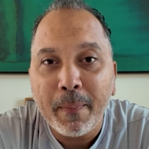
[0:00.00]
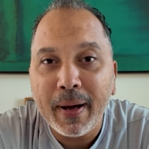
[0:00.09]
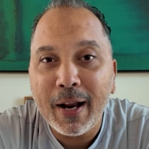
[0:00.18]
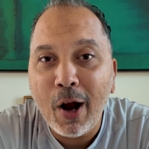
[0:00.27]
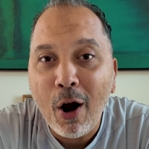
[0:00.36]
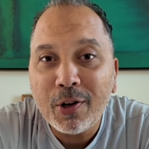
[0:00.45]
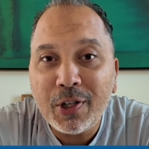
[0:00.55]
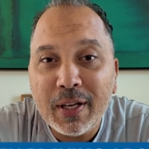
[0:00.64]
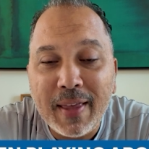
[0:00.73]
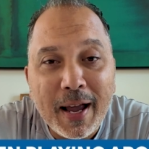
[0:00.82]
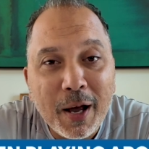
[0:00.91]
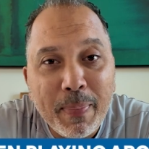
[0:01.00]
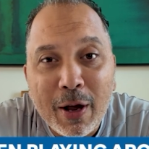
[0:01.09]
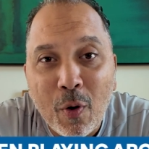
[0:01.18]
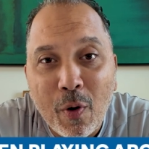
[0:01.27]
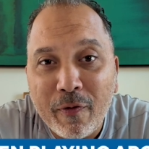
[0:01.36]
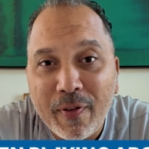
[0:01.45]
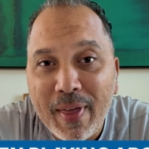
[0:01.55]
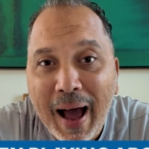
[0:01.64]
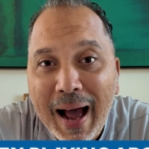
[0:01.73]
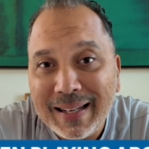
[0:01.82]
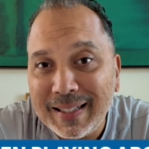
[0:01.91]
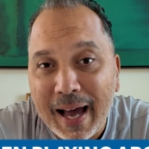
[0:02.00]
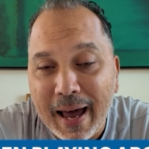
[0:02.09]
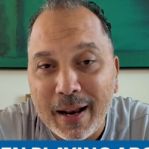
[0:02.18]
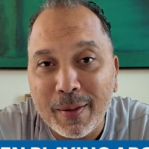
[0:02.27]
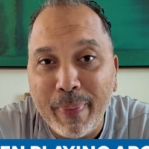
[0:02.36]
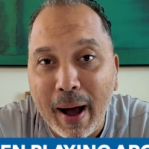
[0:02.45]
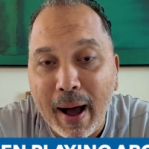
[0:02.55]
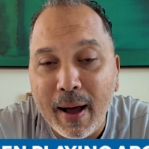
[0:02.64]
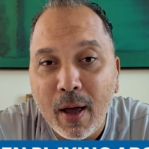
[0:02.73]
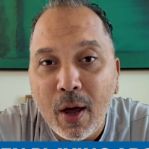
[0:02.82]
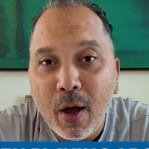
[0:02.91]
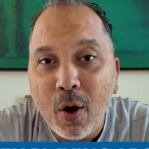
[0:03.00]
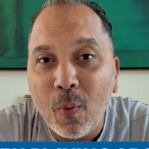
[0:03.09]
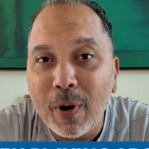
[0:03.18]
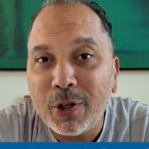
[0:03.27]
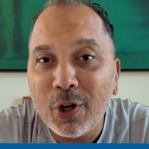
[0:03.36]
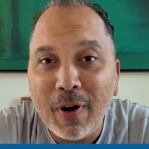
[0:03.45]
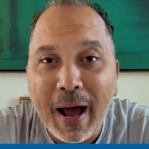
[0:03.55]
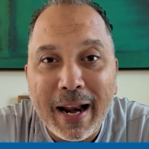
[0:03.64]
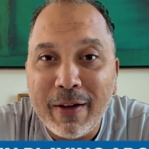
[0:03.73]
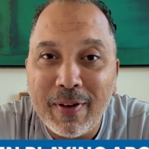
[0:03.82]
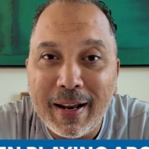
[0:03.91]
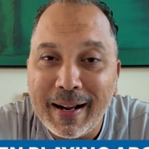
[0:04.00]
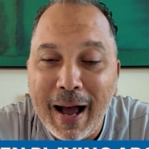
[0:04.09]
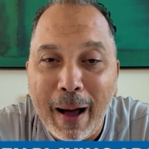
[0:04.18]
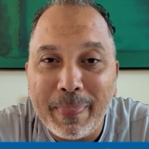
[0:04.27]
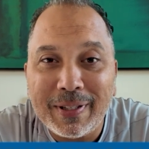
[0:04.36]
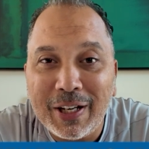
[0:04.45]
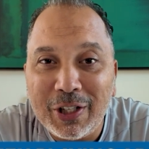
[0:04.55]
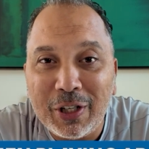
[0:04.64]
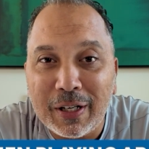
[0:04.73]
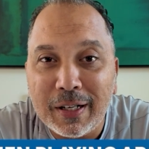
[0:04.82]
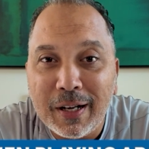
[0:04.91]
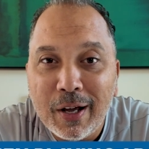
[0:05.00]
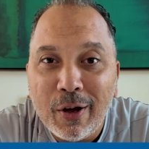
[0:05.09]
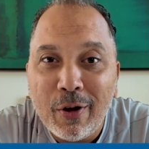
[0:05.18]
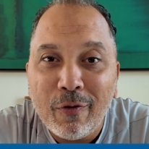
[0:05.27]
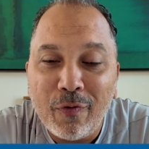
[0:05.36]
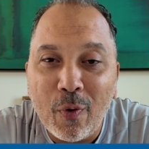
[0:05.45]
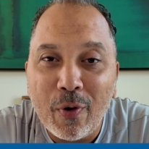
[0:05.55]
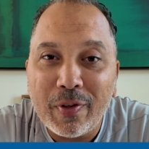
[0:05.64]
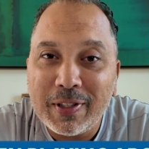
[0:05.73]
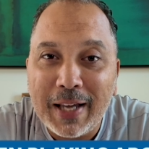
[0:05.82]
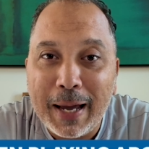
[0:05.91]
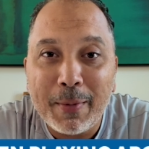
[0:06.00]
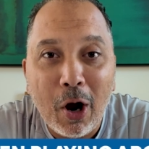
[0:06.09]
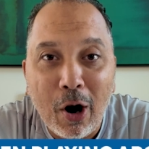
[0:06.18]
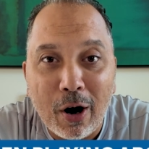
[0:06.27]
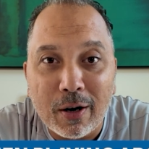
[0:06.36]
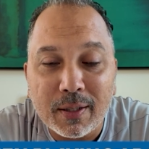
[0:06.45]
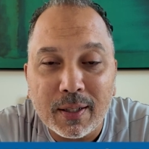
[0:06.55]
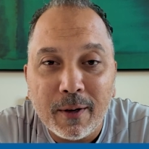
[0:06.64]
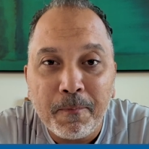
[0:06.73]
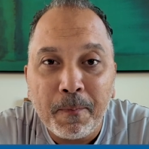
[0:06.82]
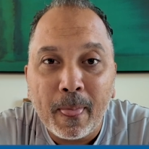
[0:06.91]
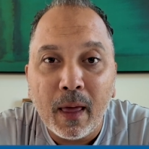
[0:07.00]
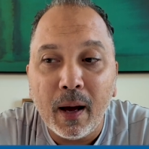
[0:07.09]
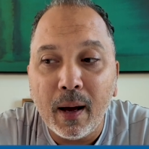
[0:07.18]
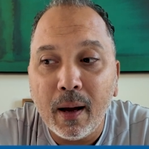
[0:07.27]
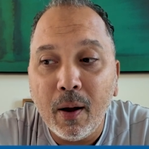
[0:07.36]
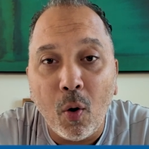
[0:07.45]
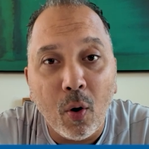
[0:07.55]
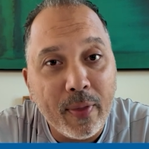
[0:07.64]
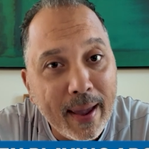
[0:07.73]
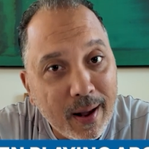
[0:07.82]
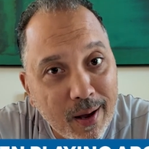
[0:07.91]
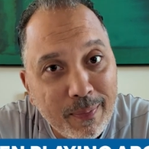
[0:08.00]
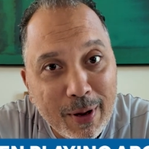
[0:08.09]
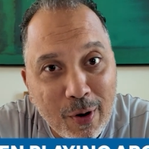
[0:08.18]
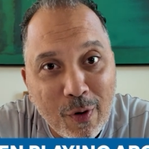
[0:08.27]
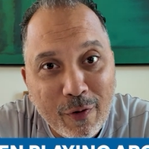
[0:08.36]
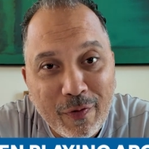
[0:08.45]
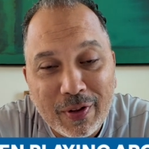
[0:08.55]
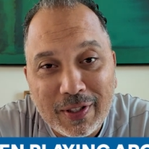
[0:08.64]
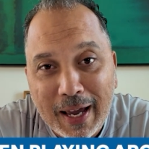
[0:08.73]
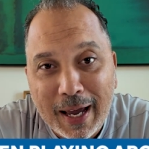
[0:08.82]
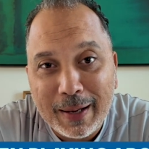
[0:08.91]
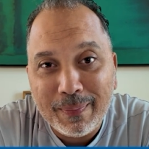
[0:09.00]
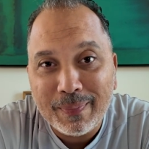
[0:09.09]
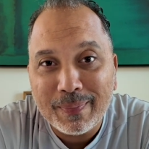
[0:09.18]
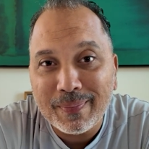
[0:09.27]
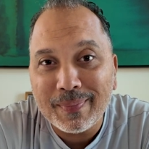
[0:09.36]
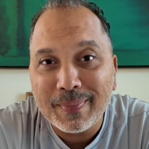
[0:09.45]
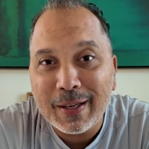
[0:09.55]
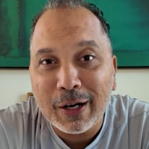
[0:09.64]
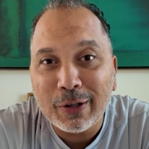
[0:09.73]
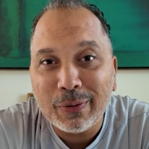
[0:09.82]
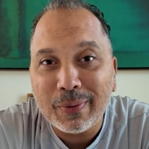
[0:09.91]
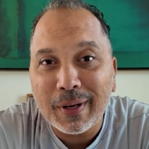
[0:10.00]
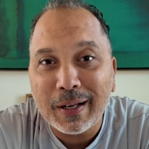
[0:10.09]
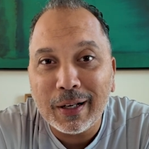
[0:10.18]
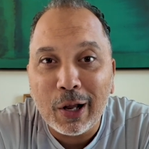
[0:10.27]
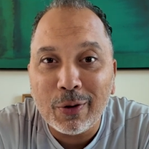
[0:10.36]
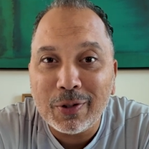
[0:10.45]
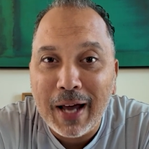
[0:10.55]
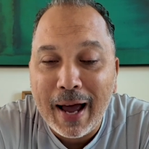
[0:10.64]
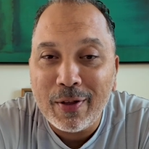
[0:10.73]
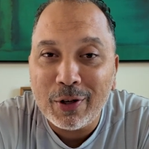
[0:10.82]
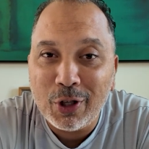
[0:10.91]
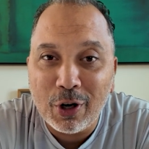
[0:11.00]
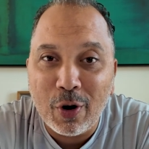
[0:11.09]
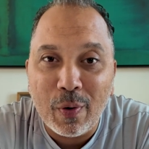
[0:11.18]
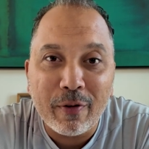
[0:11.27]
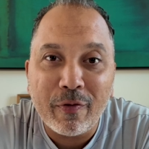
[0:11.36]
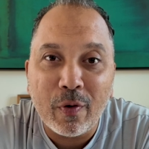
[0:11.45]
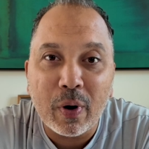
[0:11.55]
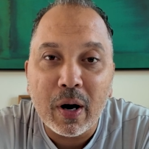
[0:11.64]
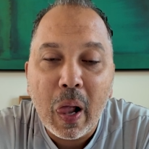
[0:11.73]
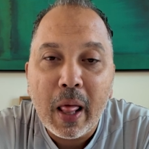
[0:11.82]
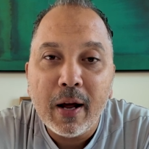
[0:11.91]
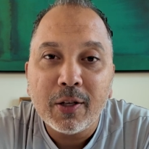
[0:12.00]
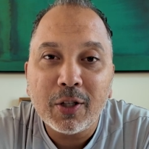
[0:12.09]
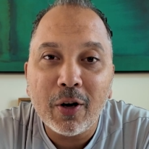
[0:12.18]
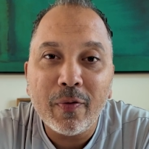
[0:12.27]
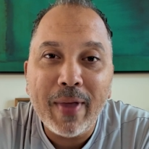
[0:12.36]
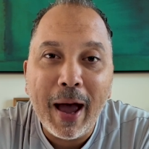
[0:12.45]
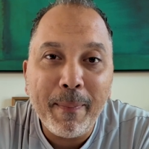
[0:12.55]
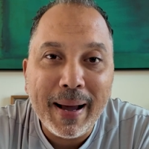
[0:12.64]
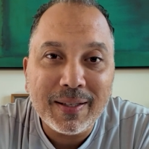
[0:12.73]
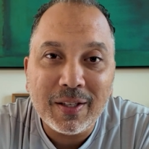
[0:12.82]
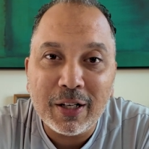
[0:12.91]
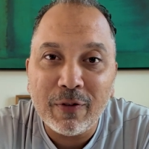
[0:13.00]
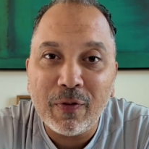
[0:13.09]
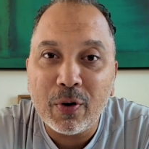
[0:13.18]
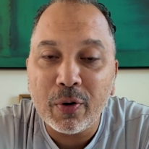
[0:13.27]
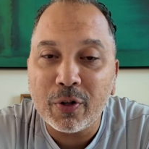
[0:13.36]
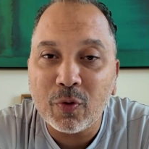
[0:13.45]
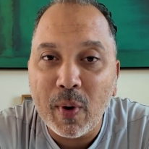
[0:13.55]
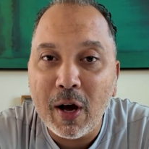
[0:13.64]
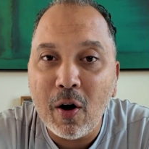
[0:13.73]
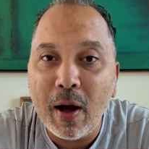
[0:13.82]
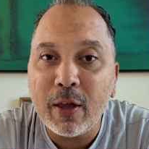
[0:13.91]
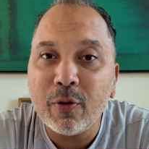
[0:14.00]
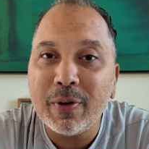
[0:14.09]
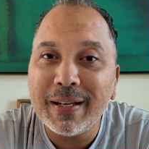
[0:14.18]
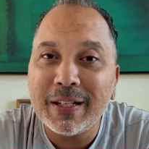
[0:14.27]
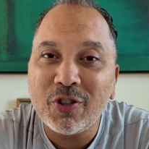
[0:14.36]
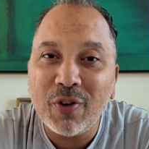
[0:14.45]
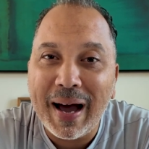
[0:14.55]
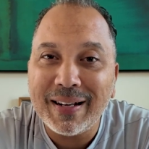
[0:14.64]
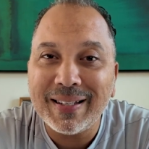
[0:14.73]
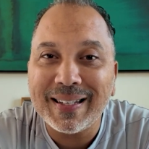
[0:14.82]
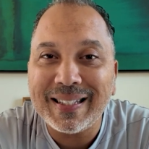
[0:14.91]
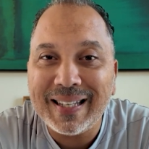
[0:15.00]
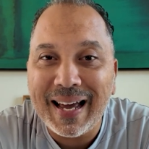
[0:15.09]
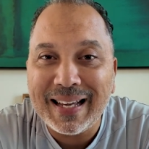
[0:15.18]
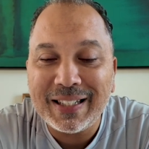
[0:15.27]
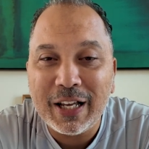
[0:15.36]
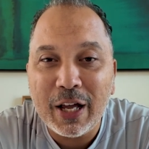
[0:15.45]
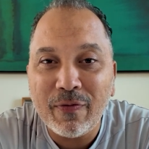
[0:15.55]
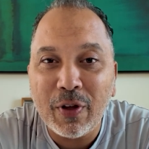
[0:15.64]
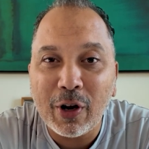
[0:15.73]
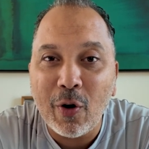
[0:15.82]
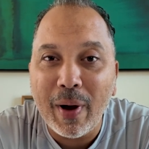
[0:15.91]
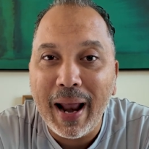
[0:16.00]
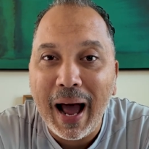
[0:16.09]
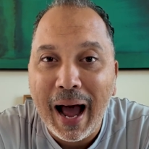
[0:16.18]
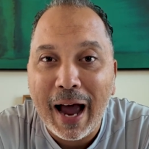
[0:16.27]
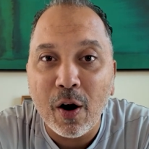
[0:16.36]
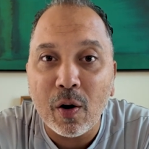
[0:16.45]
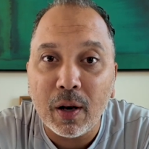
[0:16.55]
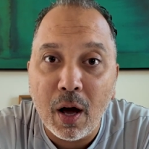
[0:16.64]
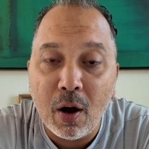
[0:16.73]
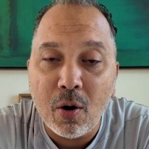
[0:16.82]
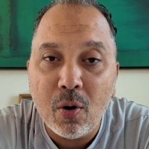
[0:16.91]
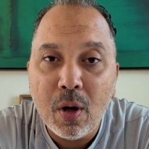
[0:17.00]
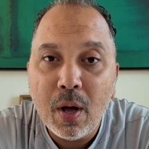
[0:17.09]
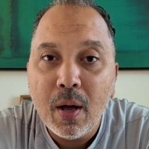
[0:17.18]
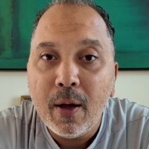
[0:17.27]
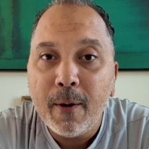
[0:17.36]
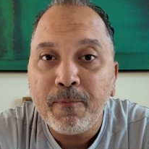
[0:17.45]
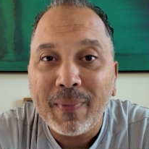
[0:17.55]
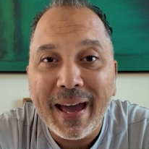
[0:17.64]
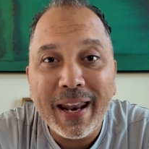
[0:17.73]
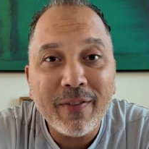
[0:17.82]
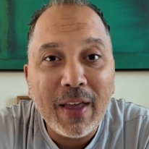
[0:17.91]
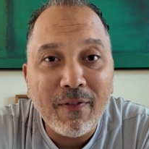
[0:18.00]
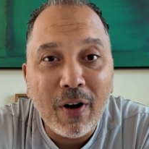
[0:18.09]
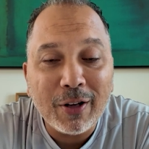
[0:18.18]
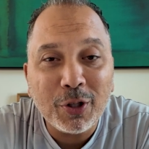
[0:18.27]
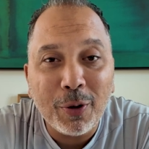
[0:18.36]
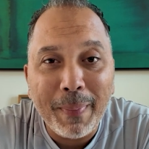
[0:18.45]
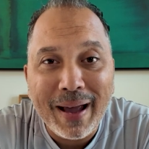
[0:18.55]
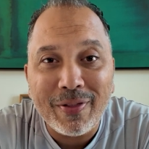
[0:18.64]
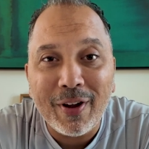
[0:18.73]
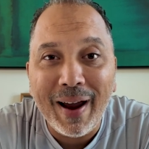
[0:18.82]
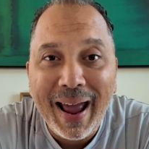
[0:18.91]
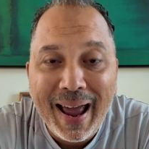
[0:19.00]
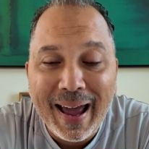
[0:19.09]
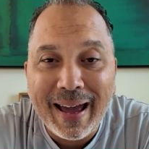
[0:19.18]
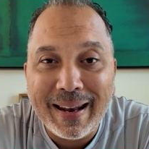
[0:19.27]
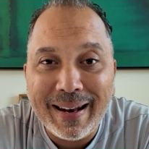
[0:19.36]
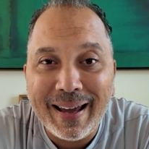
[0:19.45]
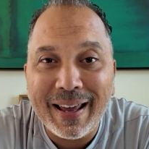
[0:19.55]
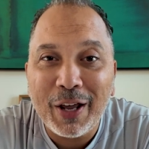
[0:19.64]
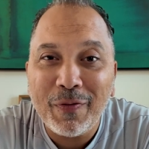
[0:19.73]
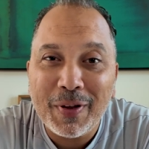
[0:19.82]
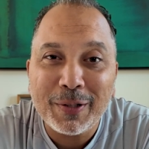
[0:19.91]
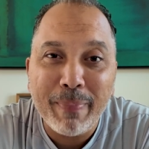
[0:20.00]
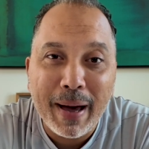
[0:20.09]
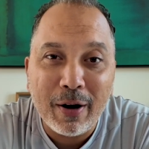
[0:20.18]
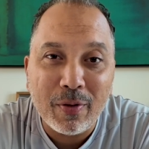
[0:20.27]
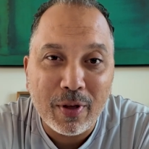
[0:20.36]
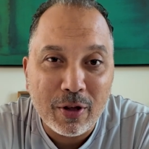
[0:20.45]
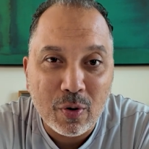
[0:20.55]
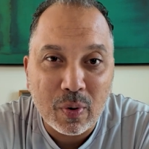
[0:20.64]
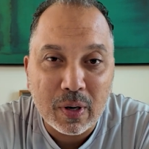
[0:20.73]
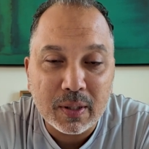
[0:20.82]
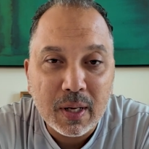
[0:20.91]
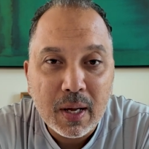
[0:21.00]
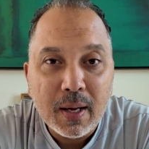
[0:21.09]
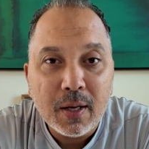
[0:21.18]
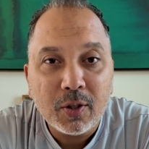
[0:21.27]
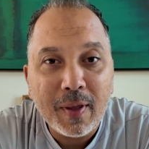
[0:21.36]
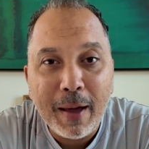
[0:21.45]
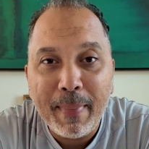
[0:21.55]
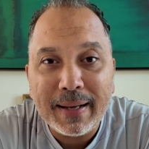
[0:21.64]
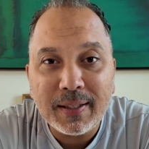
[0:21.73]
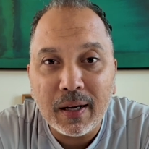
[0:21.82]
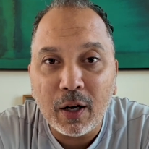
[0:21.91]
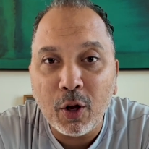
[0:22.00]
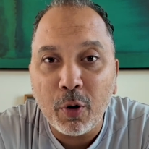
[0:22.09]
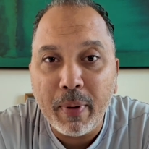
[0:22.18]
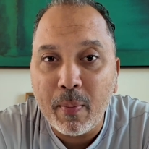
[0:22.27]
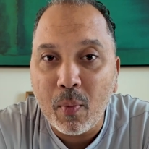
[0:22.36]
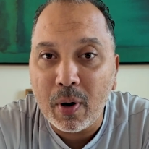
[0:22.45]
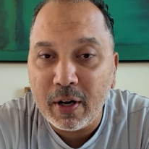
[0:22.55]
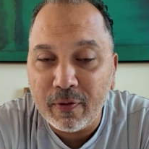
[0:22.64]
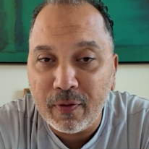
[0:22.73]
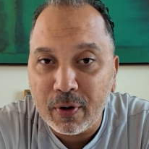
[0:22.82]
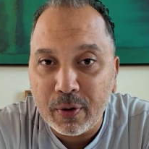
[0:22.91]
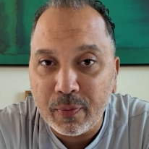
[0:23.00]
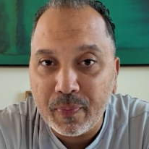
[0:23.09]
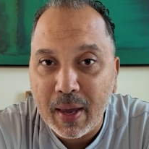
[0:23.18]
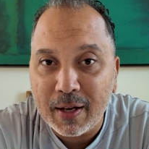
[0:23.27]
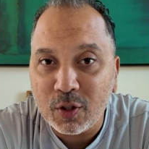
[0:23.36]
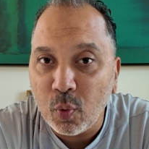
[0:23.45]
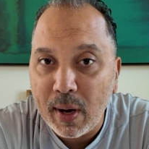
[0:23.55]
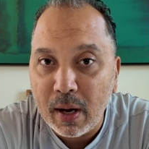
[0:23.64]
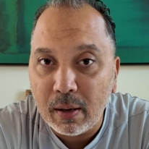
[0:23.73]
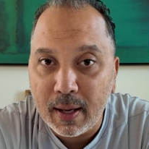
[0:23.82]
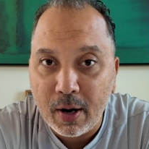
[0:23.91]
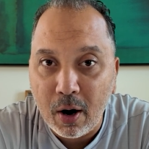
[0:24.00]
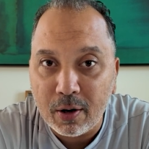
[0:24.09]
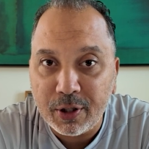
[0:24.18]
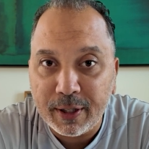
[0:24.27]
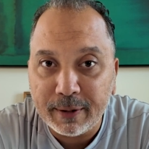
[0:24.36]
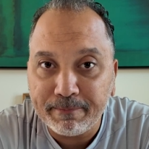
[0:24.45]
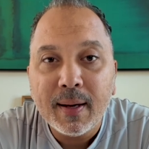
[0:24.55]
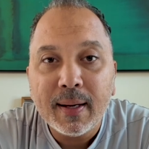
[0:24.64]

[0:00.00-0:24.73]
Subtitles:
But in Archie, they could be going for the high side of the pot, which you're not even in competition for the same cards. Or they could be going for the same, low side that you're going for. So that makes it difficult as well, and you need to try to assess if they're going high or low, and if they've also made their hand, and if it's better than yours. So that makes it a little bit more difficult as well in Archie.